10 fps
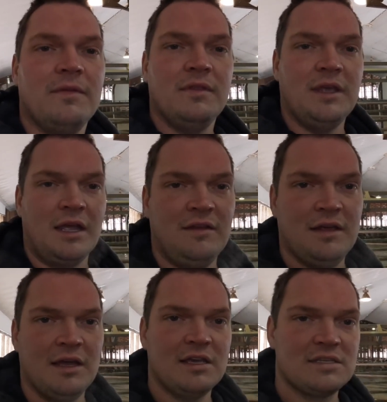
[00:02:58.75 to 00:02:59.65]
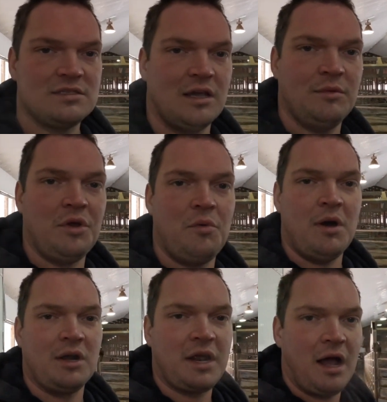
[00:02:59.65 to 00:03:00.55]
The idea is that we don't
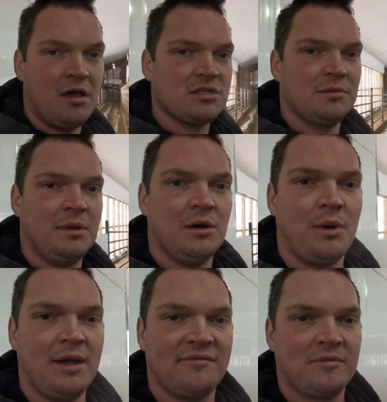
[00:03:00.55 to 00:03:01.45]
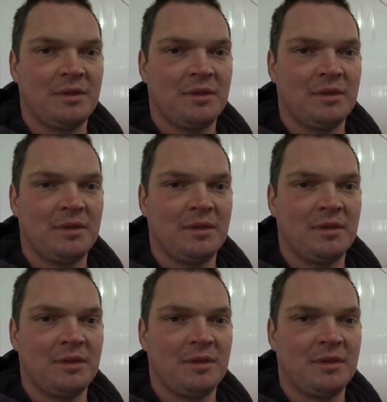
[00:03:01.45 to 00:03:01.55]
want our cows to be away from